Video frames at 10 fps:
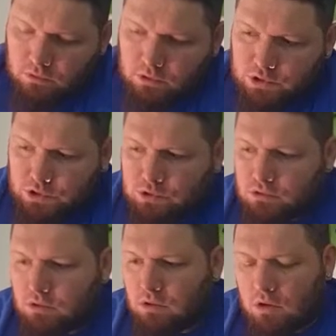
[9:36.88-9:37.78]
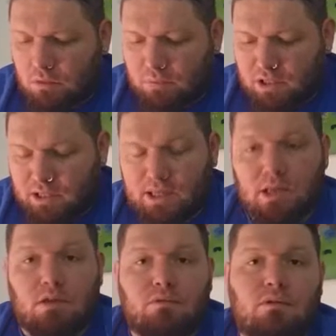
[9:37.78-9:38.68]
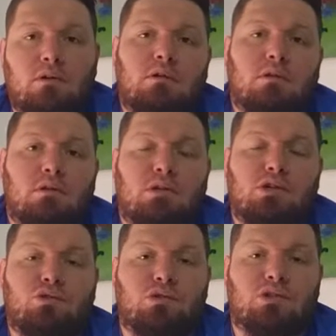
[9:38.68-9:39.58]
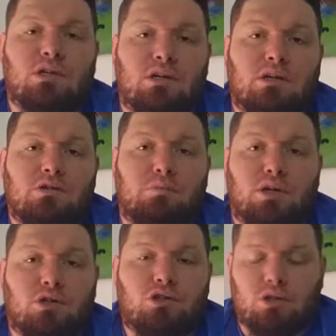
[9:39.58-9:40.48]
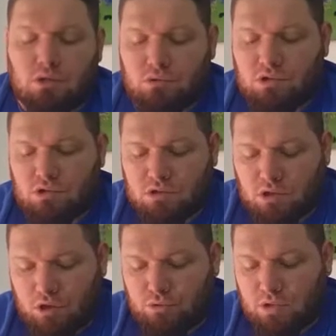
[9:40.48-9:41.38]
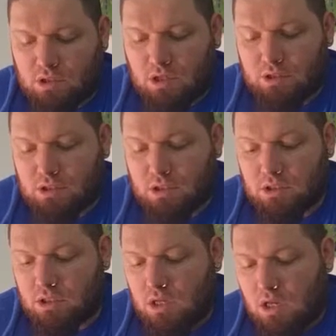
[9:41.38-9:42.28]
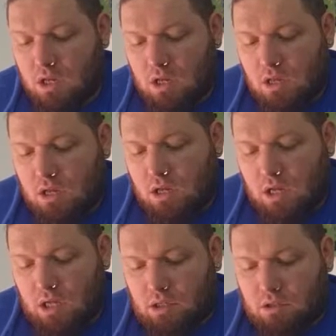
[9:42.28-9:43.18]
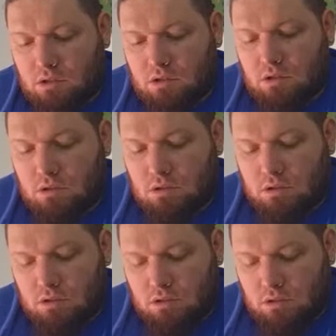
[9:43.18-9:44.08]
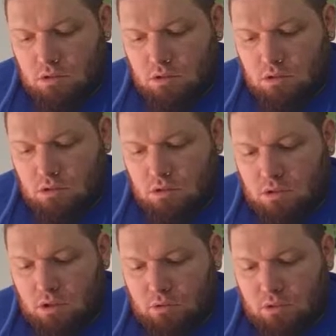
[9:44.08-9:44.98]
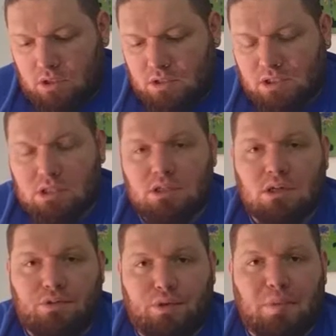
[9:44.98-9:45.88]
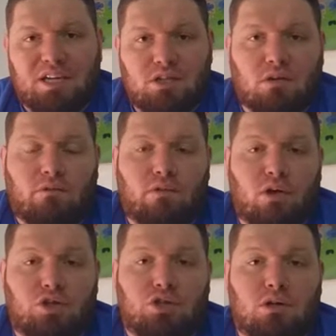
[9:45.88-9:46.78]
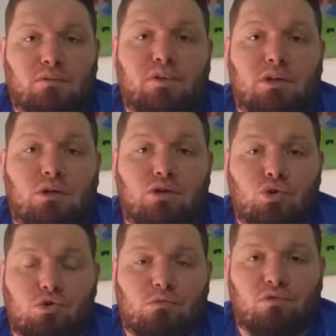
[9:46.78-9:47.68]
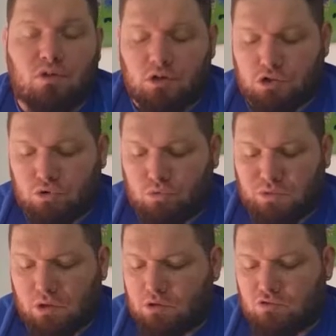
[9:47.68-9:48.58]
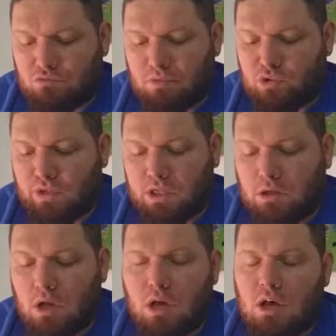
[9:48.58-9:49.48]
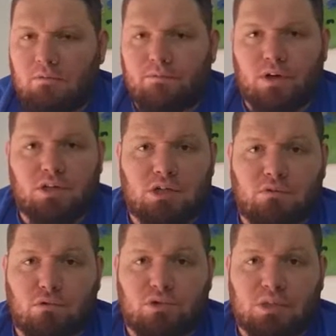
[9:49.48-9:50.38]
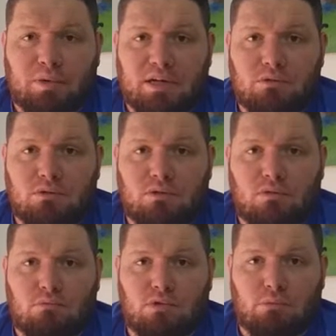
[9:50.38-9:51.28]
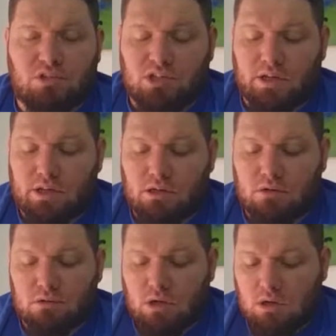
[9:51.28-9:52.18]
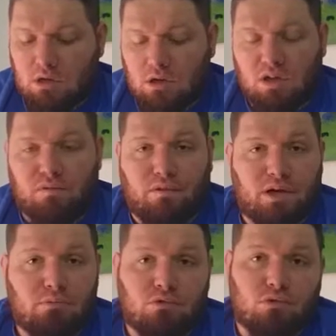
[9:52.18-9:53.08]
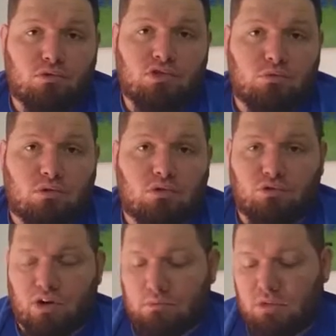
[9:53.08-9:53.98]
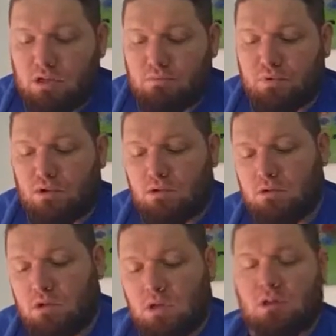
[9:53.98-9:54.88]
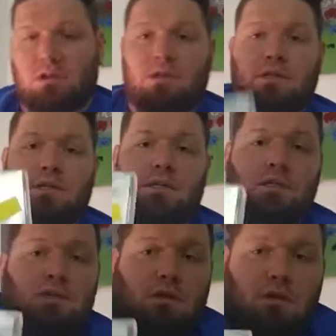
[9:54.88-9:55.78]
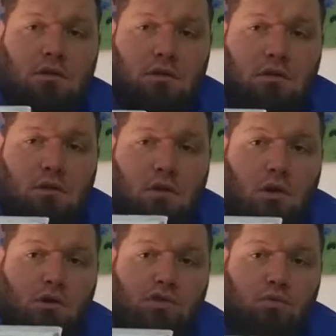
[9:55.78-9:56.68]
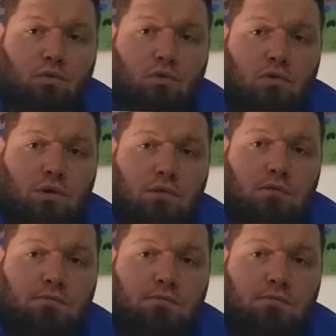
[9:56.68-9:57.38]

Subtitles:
it's just, I can't believe this was in this bunch, and I was so delighted. And you know, this is the best of version. I think the normal version normally goes for between £30–40 if I'm not mistaken. If I am, of course, someone correct me, but it's Hogs of War.